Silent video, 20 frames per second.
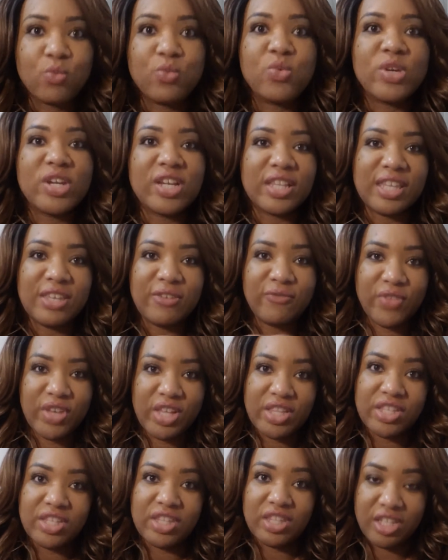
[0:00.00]
really fell
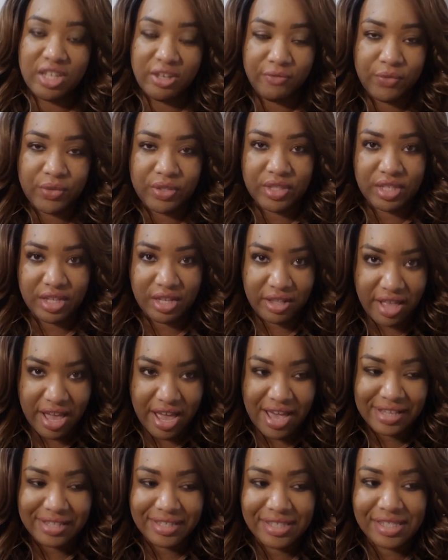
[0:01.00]
in love with the
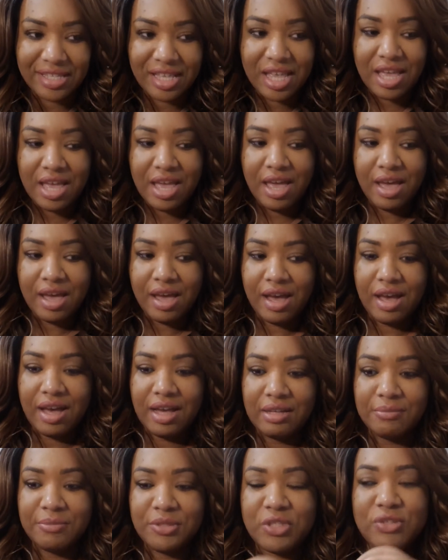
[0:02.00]
class.
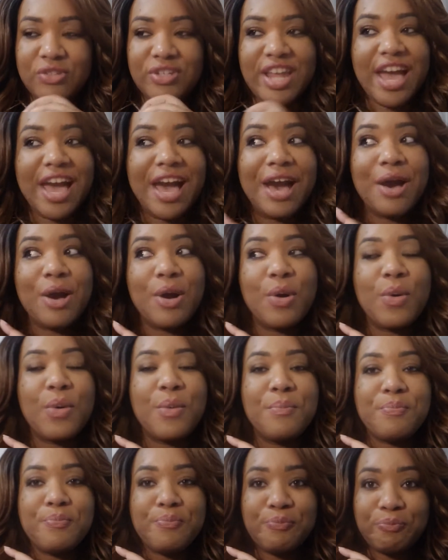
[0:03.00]
Um, so now
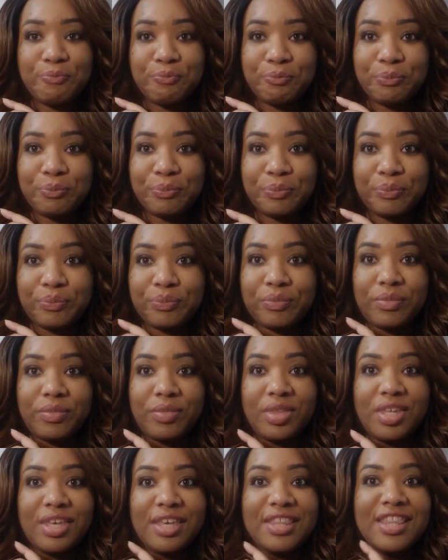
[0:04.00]

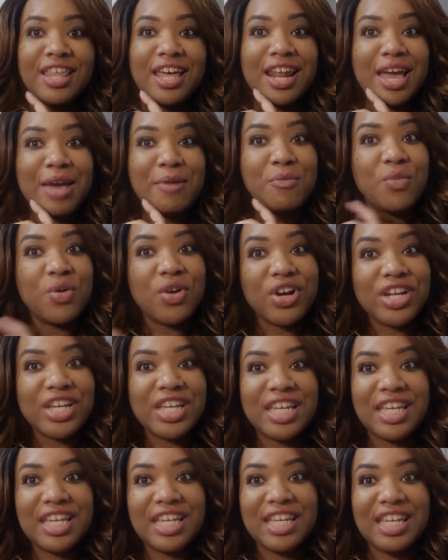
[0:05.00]
that I'm
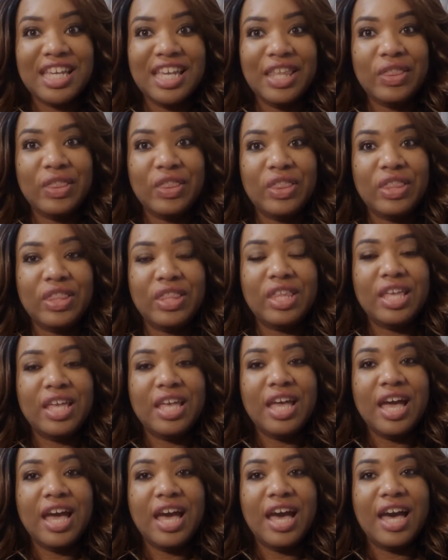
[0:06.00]
working in
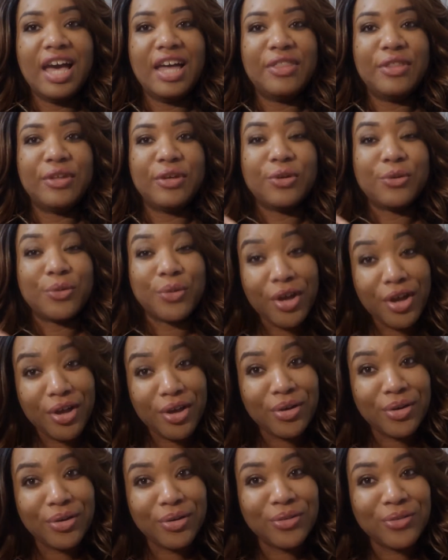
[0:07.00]
uh, the
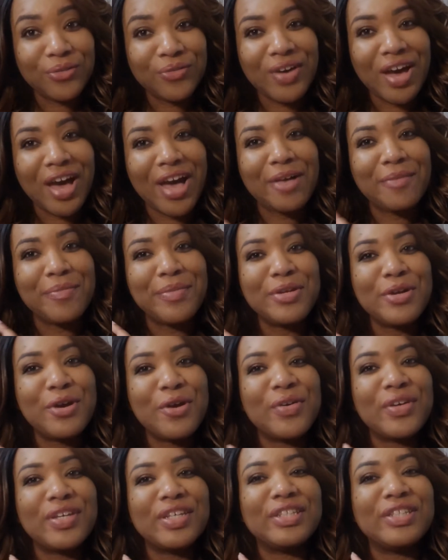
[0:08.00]
Grove, I'll be
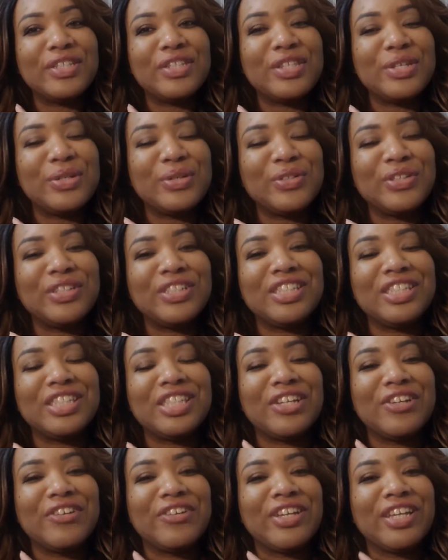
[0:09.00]
going to the Orange
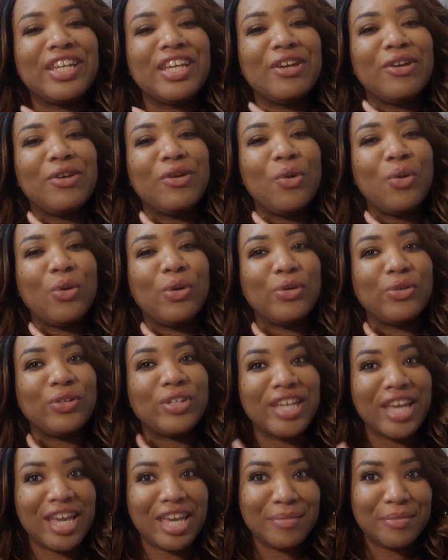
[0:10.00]
Theory in Coral
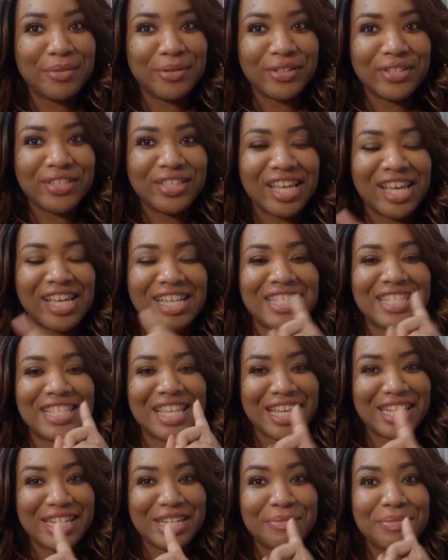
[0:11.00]
Gables. I
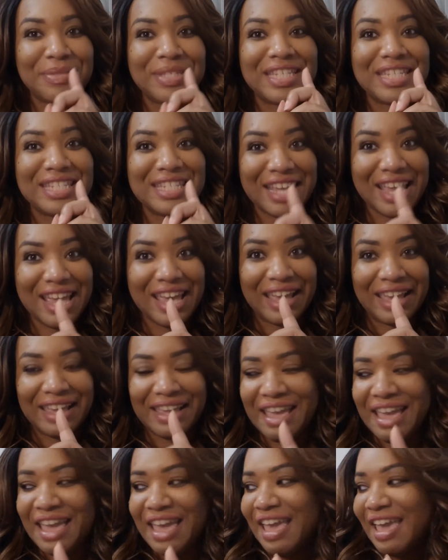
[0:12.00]
signed up today,
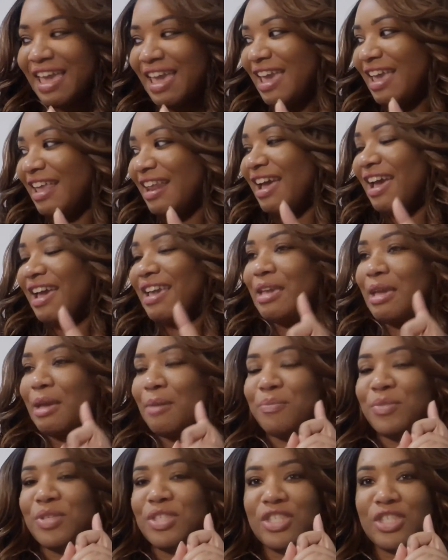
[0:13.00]
and I am
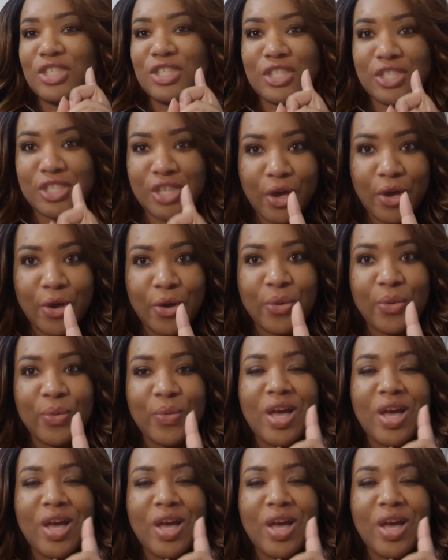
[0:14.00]
so